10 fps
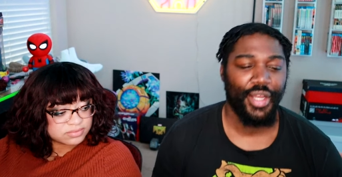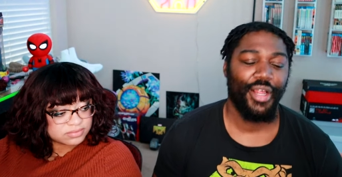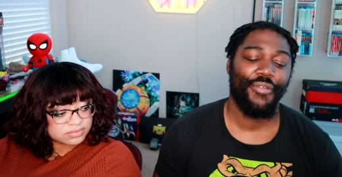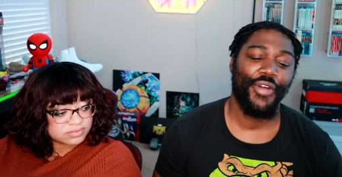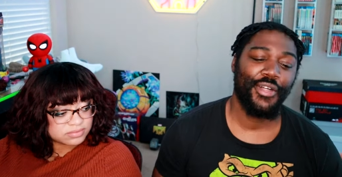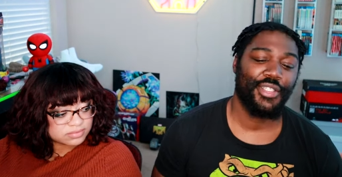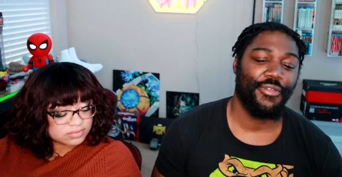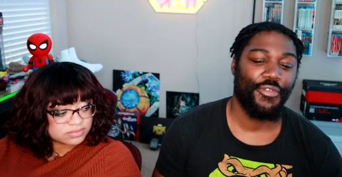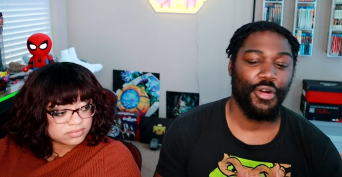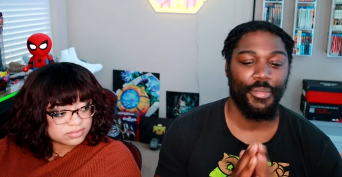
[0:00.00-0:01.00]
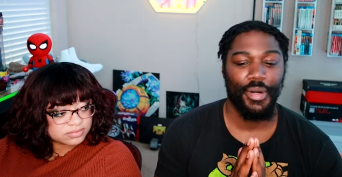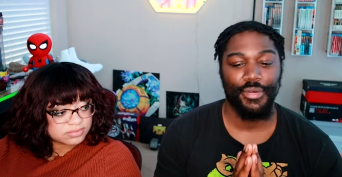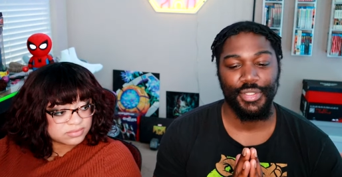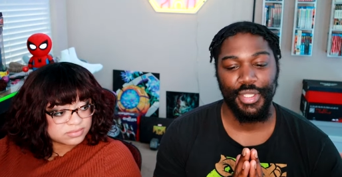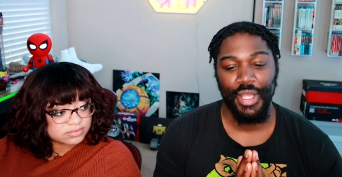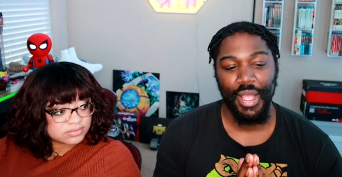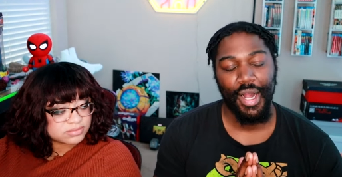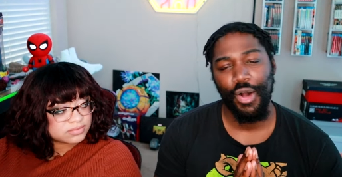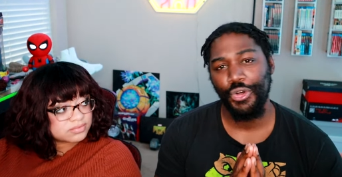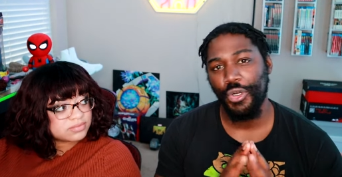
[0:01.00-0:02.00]
Speaker 1: Now, first and foremost,
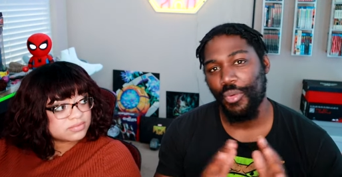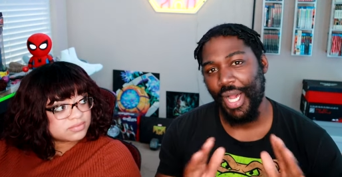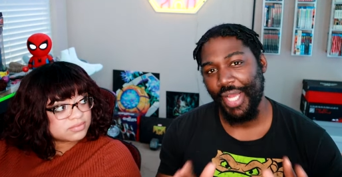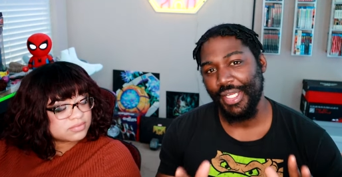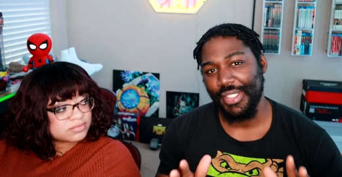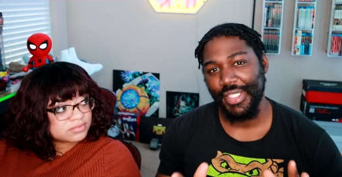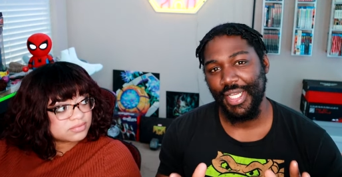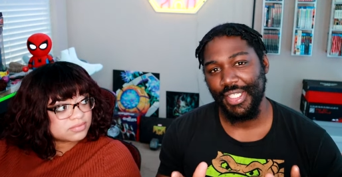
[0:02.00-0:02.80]
I don't know why I didn't say